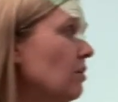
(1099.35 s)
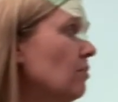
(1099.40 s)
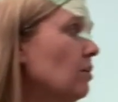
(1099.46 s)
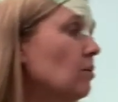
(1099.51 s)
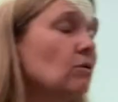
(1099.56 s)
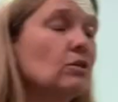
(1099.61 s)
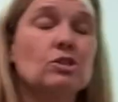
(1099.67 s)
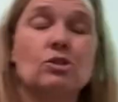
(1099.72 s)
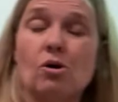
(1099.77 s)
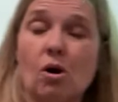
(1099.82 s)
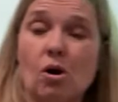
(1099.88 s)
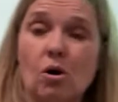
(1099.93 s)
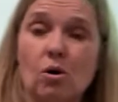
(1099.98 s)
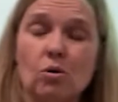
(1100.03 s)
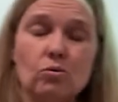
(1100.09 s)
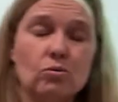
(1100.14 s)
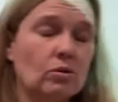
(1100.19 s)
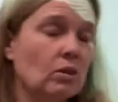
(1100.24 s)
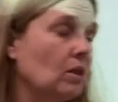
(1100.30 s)
there is
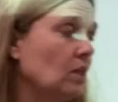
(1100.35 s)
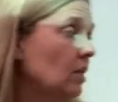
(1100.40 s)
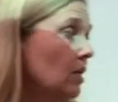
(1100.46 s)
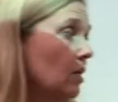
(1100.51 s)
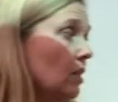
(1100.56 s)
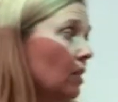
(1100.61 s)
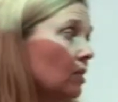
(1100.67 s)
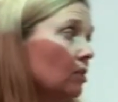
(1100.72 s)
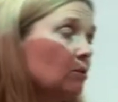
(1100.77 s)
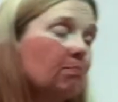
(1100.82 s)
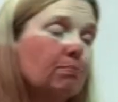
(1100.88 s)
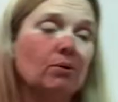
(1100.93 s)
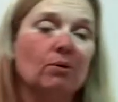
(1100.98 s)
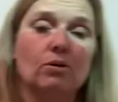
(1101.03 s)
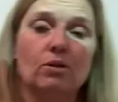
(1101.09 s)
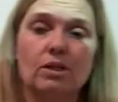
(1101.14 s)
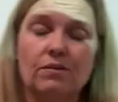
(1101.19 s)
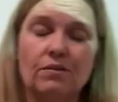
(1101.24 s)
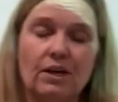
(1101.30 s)
only this
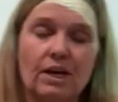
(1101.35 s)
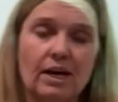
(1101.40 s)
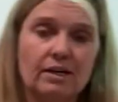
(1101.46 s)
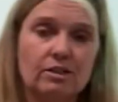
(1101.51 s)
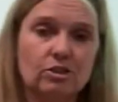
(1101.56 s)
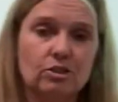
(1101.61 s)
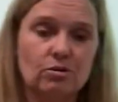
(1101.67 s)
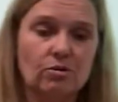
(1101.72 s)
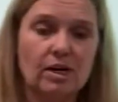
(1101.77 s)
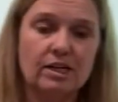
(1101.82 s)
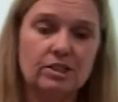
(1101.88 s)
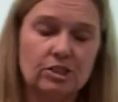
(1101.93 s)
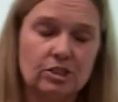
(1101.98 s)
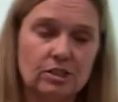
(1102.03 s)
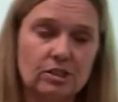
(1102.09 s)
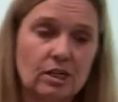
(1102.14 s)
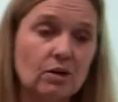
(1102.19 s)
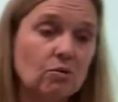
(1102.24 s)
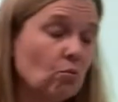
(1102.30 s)
pull in the x
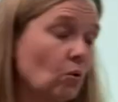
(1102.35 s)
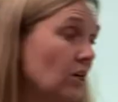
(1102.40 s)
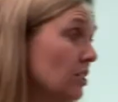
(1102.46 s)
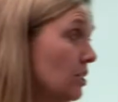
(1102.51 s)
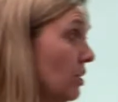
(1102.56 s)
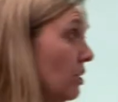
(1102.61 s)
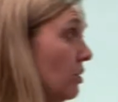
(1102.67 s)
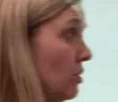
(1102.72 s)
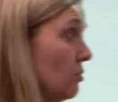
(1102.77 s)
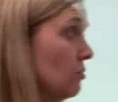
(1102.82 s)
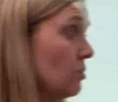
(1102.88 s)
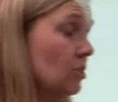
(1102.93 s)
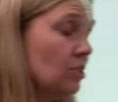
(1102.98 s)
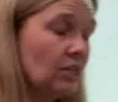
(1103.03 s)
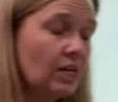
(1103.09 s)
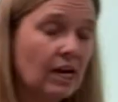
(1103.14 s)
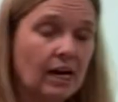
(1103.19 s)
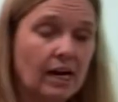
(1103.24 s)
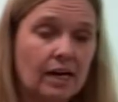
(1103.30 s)
direction. And what did Newton
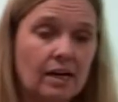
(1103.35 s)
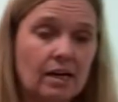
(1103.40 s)
say?